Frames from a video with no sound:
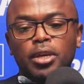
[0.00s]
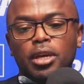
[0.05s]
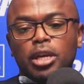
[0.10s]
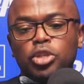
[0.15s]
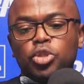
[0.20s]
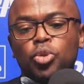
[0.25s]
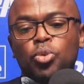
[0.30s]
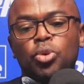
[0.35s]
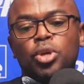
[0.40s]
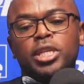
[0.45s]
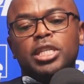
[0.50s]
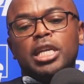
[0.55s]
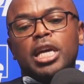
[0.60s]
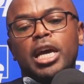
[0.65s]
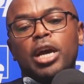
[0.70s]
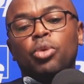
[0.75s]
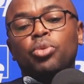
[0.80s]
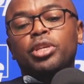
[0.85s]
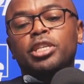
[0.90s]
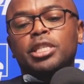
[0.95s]
And so
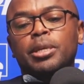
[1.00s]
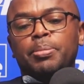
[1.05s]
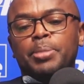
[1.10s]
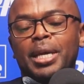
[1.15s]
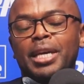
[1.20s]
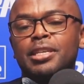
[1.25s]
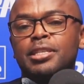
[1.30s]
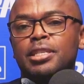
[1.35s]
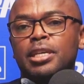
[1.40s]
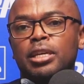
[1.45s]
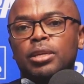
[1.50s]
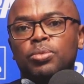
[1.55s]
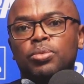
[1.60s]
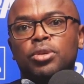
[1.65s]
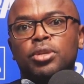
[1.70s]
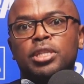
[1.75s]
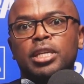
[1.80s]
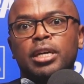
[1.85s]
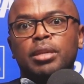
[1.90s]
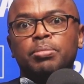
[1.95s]
on the supply side,
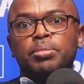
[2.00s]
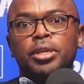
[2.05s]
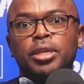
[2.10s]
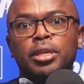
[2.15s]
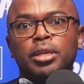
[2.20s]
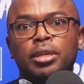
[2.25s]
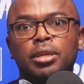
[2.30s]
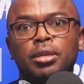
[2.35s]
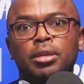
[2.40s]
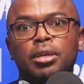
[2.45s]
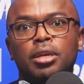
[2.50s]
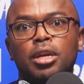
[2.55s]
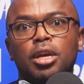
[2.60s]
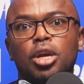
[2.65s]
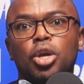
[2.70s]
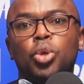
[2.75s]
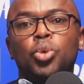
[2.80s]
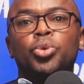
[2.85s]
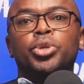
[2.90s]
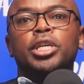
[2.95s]
what I'll be
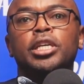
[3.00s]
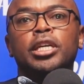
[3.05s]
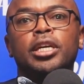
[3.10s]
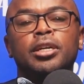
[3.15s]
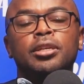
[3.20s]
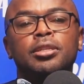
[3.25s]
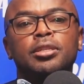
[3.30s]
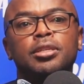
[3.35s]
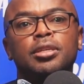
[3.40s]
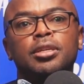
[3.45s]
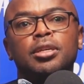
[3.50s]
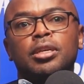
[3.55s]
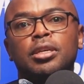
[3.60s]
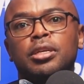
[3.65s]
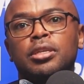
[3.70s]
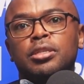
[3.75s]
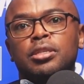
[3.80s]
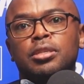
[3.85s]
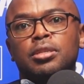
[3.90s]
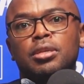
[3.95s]
looking at
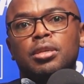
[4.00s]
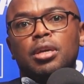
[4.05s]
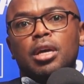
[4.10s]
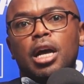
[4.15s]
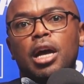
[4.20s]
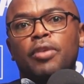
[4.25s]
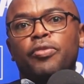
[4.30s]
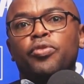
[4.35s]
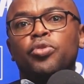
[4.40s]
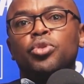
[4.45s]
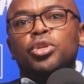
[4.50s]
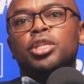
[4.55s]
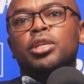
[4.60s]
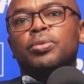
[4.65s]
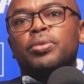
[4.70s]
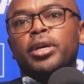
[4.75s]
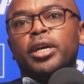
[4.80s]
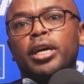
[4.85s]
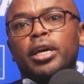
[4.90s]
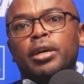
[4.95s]
is a future
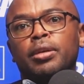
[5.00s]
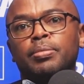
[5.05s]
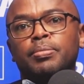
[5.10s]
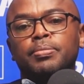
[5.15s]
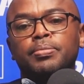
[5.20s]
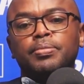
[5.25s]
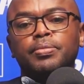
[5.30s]
where